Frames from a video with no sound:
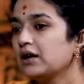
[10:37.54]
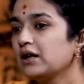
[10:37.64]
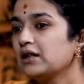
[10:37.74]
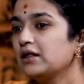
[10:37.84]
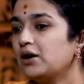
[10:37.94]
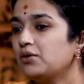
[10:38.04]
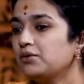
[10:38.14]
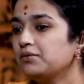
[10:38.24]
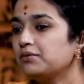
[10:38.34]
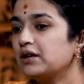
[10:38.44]

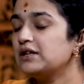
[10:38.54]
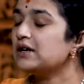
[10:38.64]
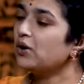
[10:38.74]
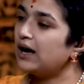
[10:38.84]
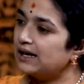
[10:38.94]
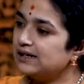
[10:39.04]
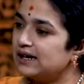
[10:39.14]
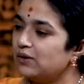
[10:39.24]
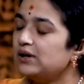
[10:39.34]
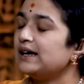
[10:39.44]
Now,
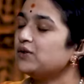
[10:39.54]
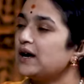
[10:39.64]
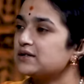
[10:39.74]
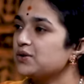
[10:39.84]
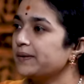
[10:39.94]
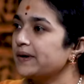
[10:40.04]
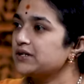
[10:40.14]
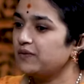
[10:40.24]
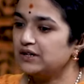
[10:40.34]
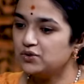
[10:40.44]
I would like to ask you a
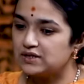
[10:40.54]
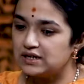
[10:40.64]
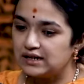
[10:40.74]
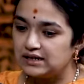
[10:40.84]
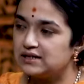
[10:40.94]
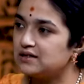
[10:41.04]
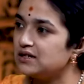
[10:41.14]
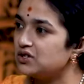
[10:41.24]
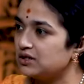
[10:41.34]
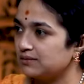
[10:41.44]
question. When you see an
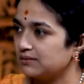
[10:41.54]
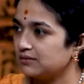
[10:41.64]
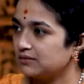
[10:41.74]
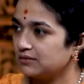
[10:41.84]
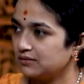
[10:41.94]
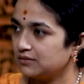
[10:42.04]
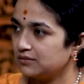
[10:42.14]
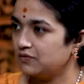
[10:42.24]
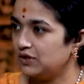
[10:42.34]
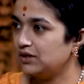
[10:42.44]
ECG
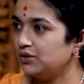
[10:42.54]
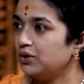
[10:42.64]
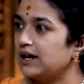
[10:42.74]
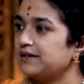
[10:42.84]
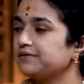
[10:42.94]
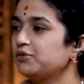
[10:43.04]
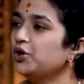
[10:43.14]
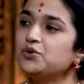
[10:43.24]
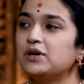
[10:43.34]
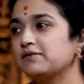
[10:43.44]
with the graph, what
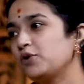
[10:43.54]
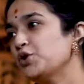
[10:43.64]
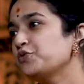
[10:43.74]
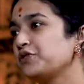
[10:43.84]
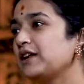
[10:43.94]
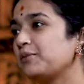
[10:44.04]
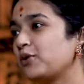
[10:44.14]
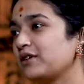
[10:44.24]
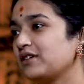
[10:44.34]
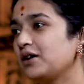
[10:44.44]
do you feel
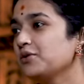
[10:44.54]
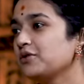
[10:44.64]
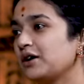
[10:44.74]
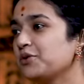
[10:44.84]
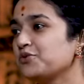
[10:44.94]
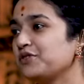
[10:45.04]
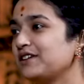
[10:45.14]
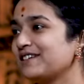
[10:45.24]
about it? How do you feel it?